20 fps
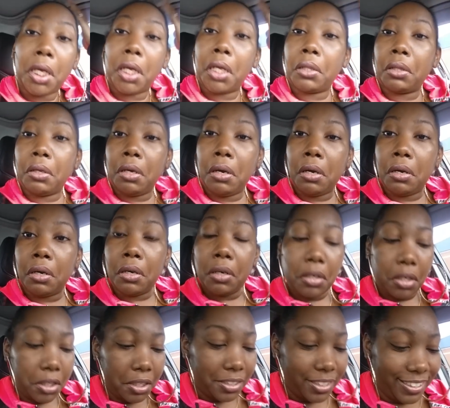I got the
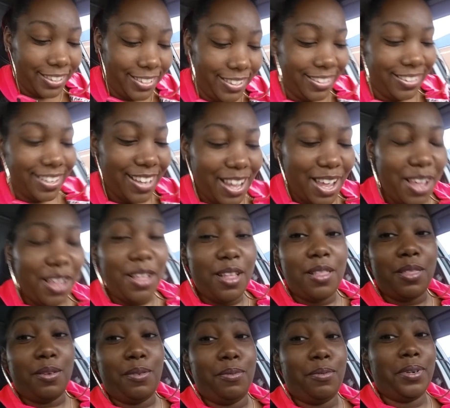card.
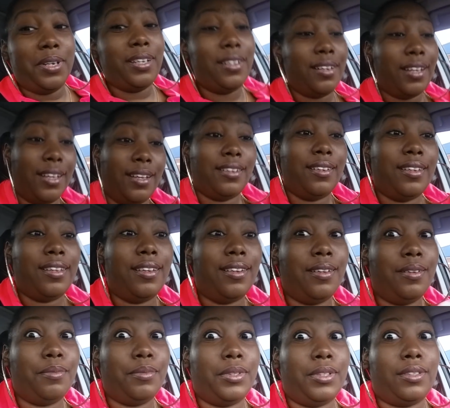The one I
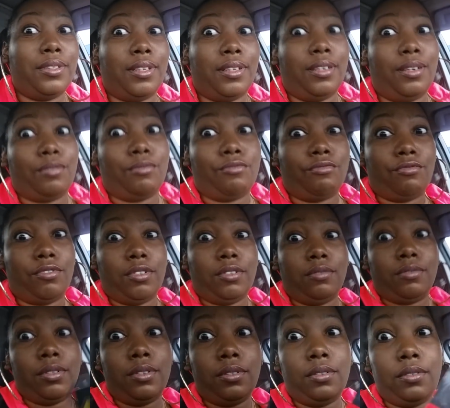needed was like
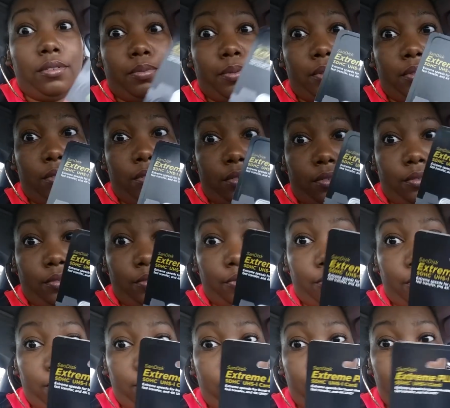really, really expensive.